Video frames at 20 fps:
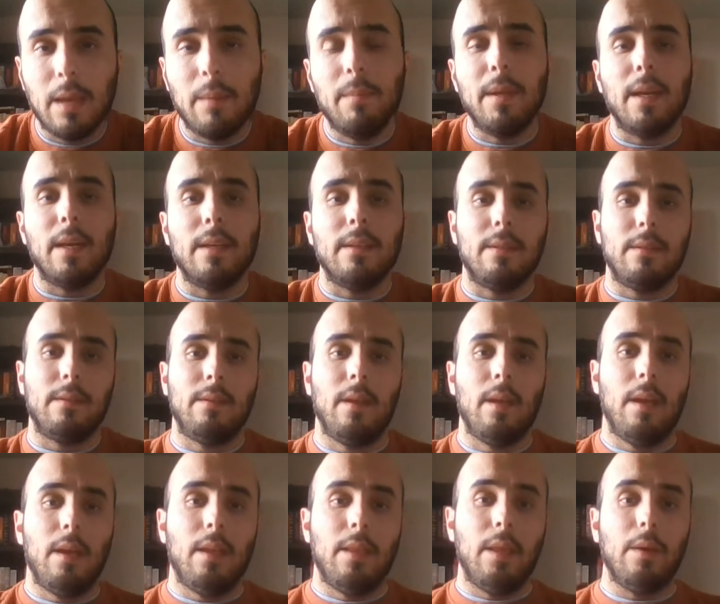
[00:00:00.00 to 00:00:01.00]
because
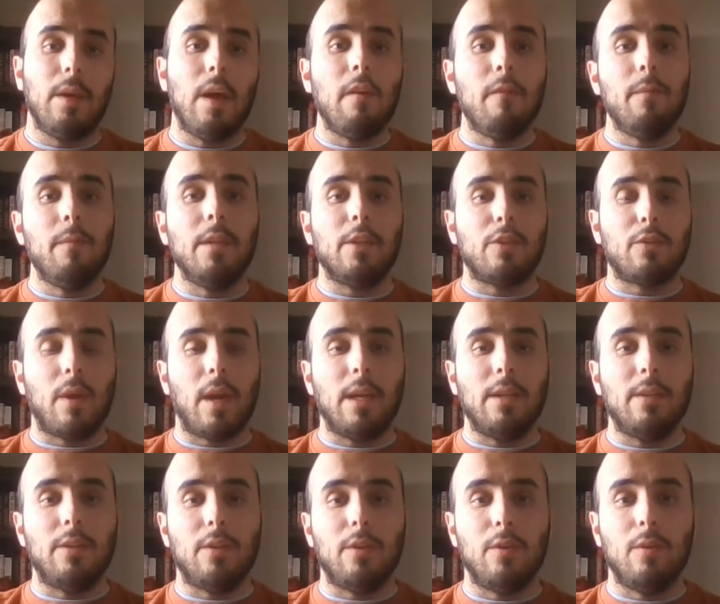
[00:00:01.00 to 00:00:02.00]
their government is
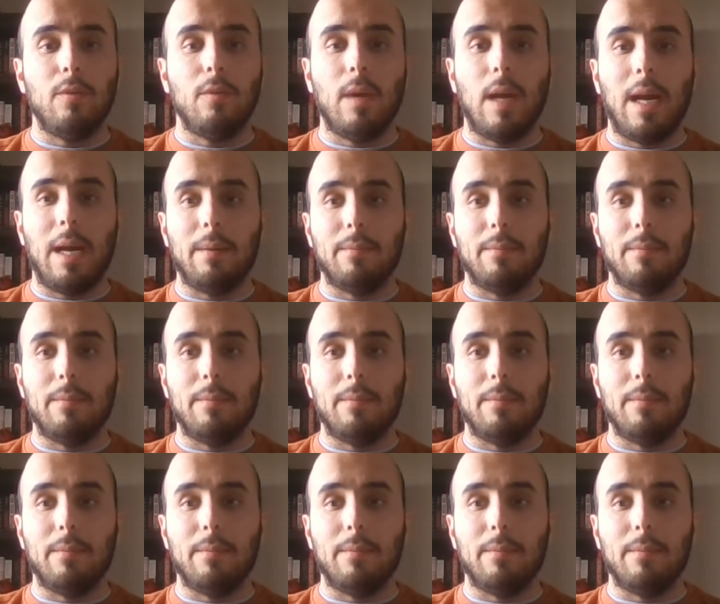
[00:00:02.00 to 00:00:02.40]
trying to